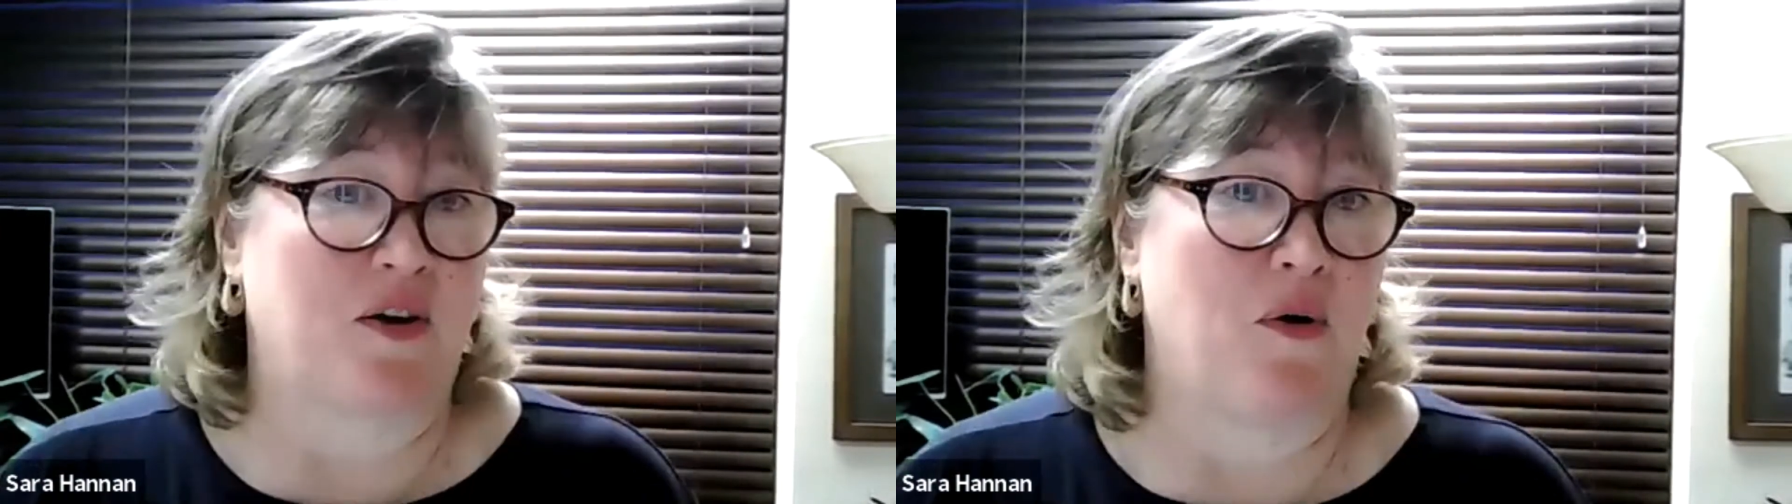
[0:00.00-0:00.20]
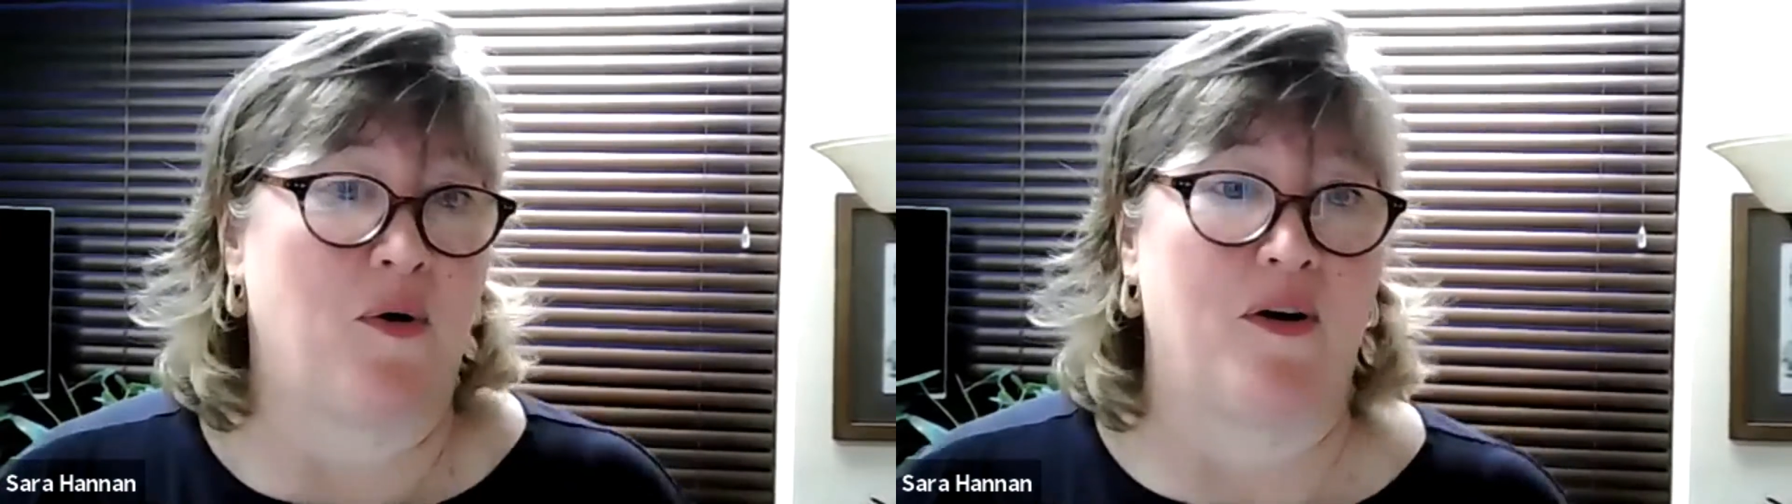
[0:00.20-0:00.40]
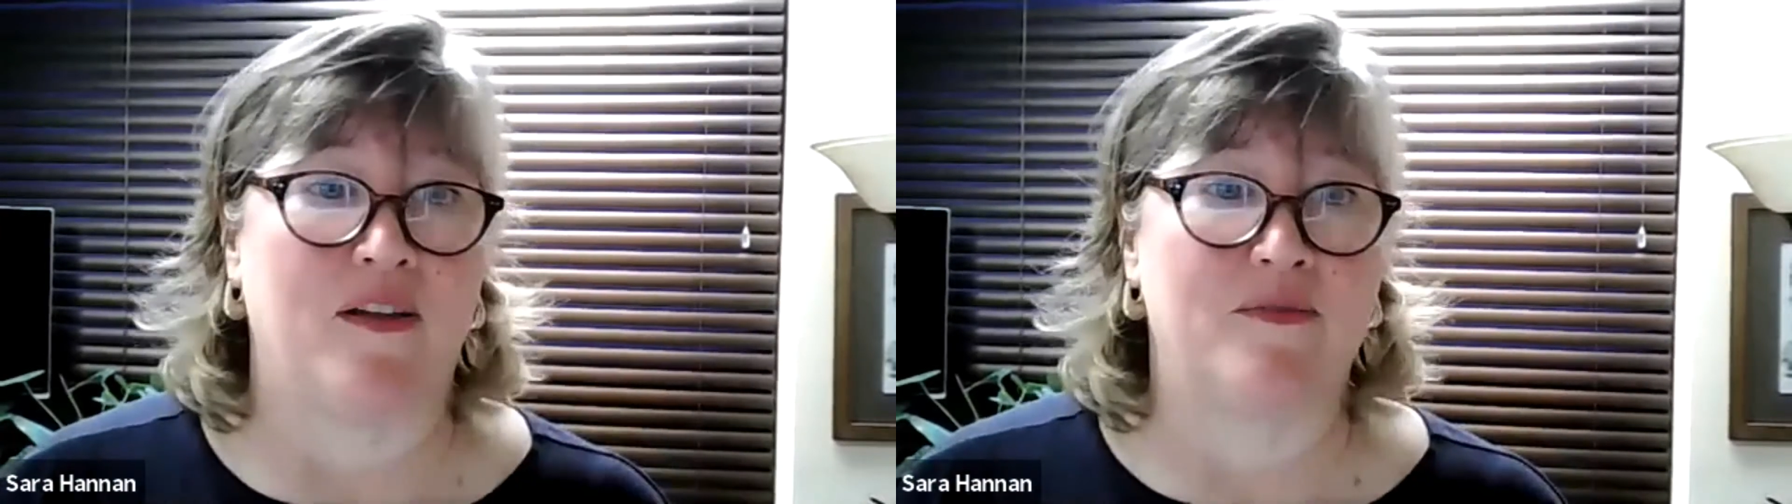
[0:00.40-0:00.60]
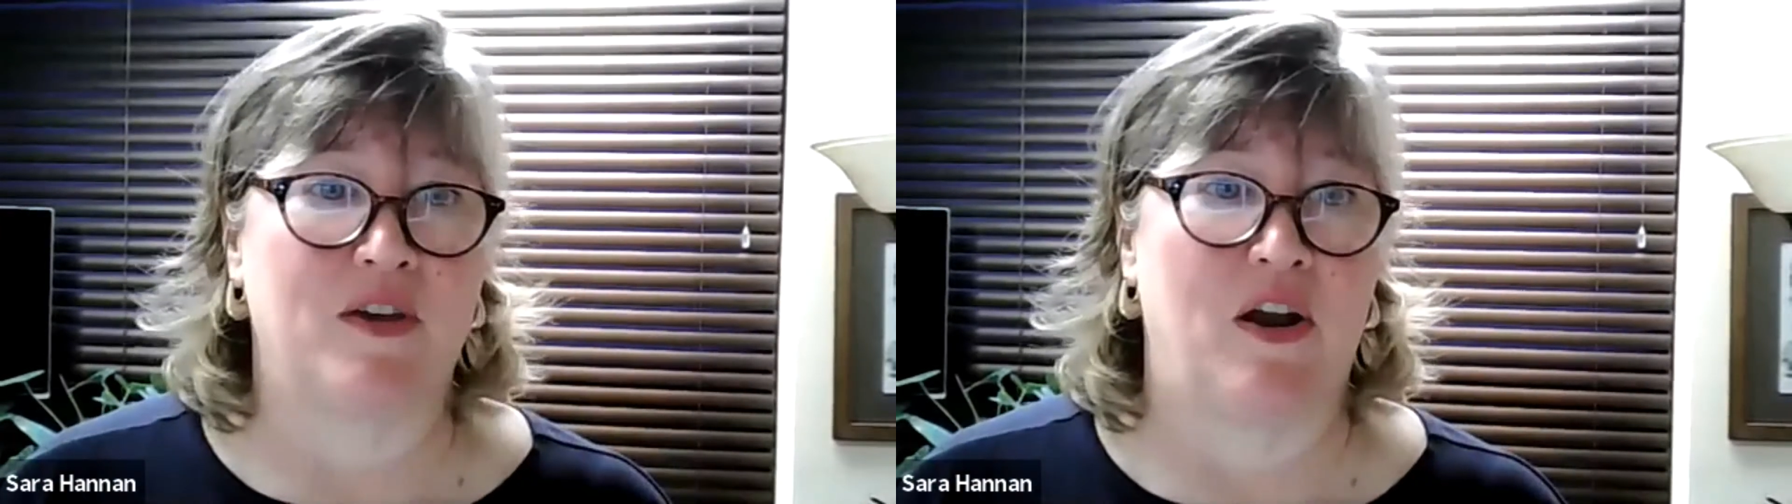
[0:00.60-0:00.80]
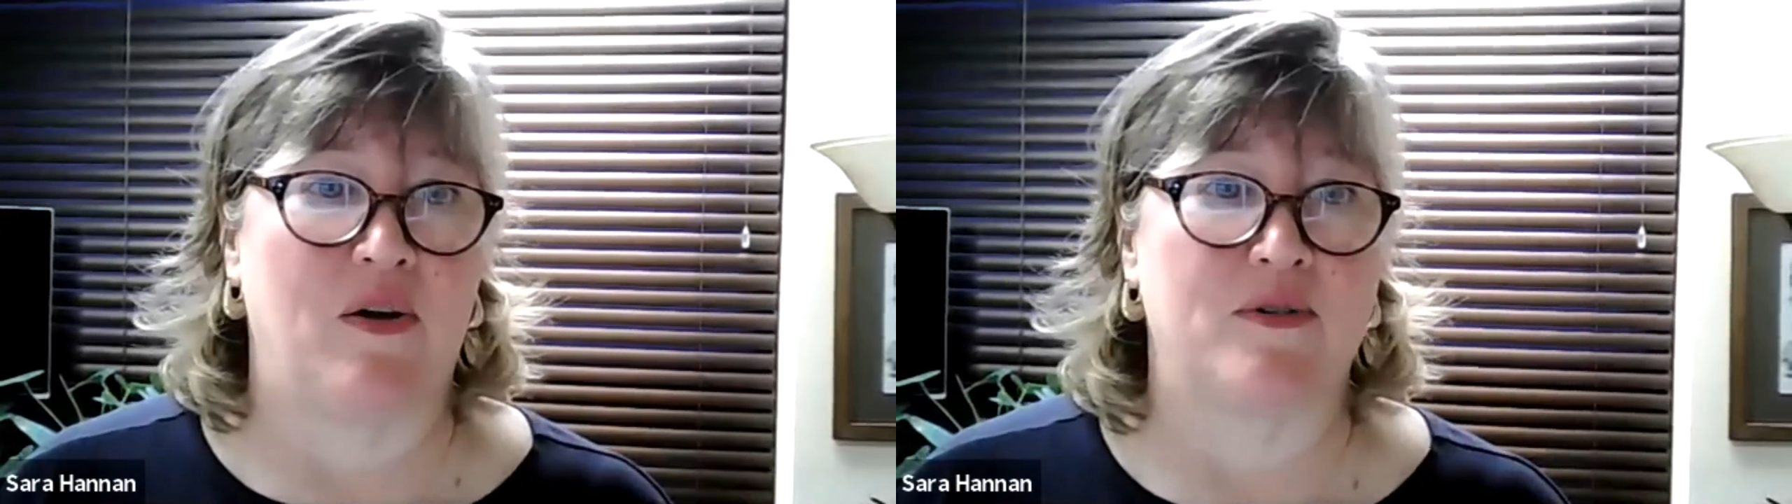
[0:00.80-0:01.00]
goal,
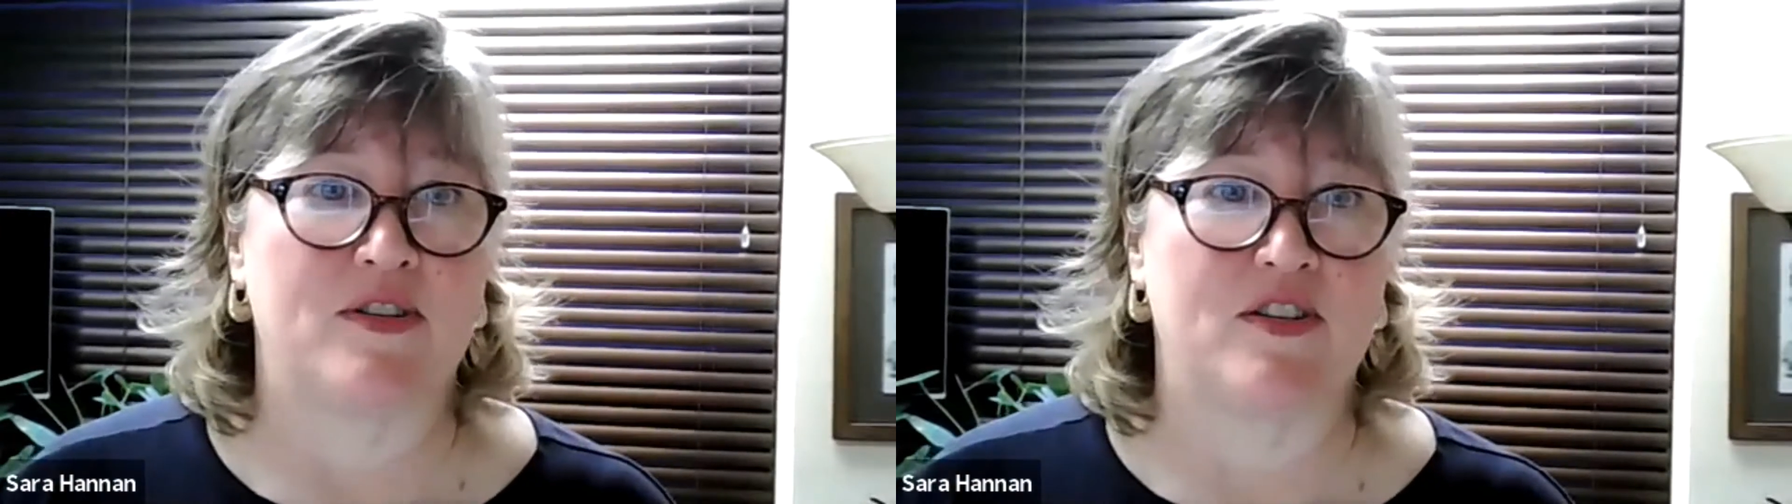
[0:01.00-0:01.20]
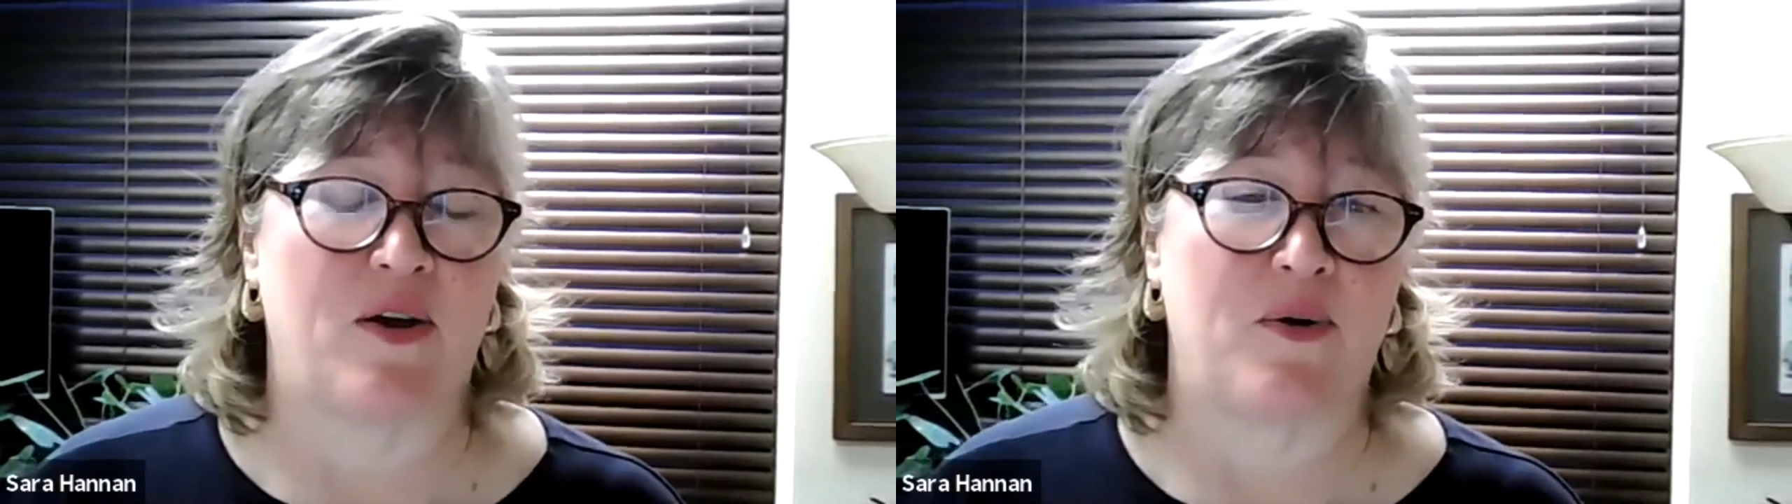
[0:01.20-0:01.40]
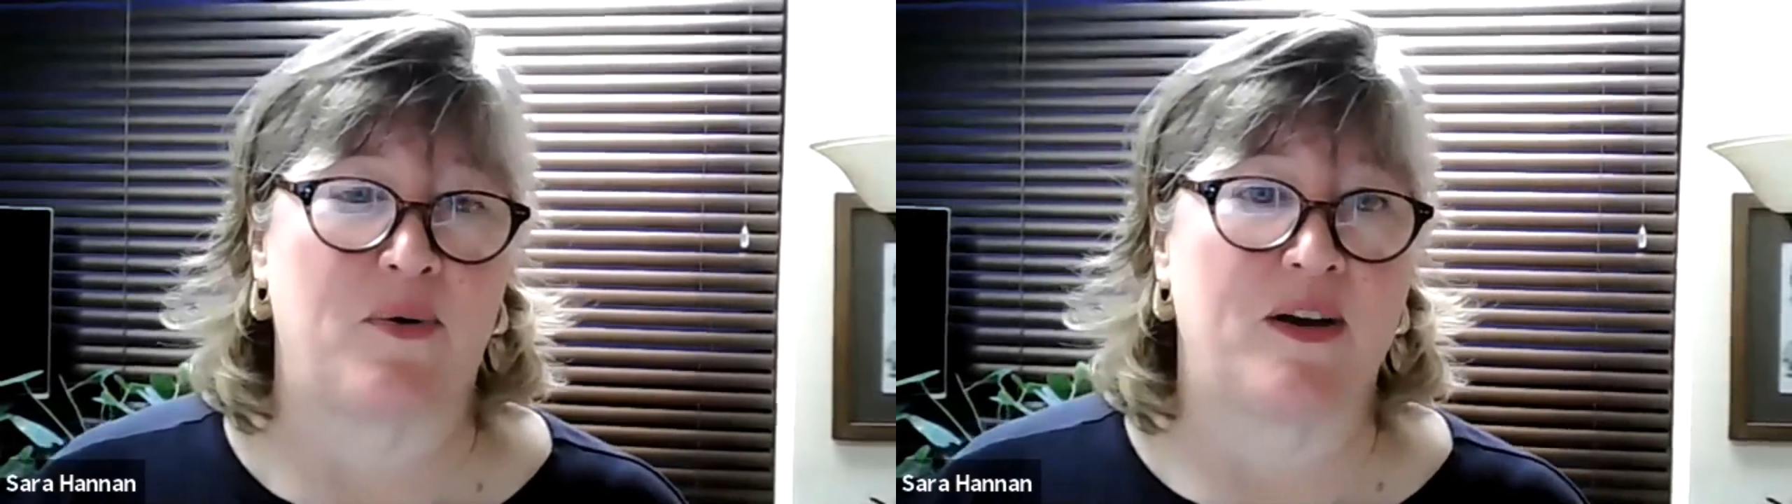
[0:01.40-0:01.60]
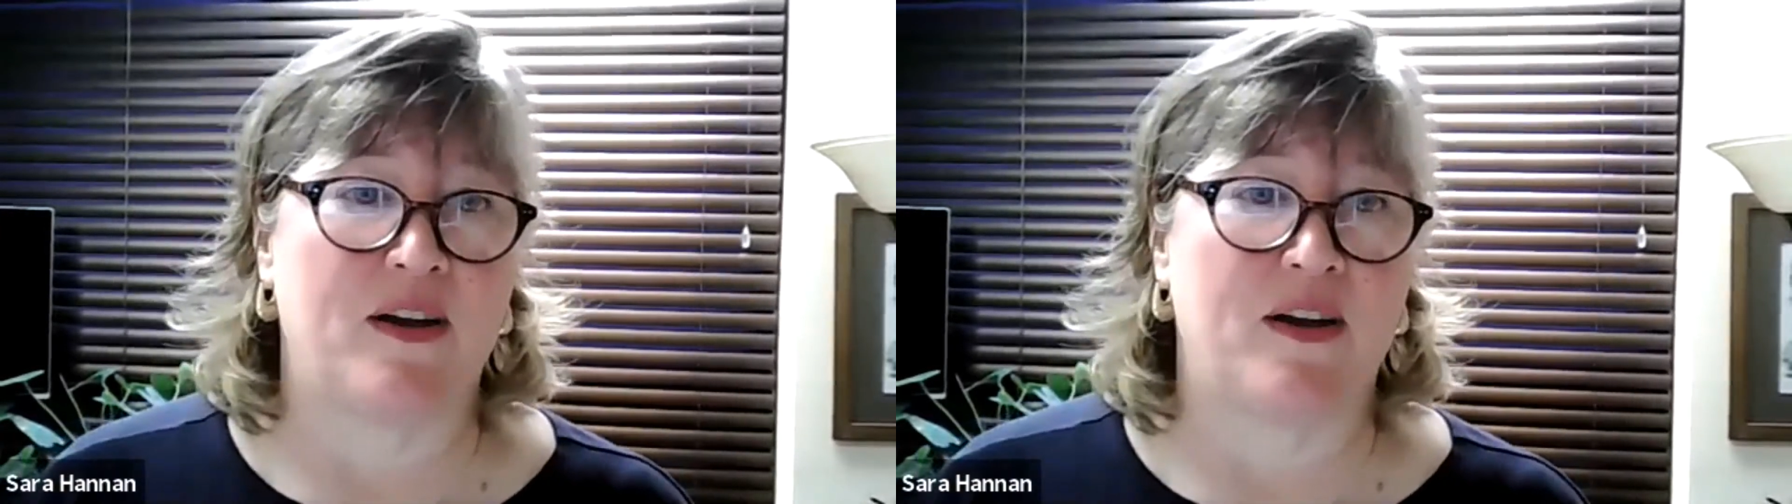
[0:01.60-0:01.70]
so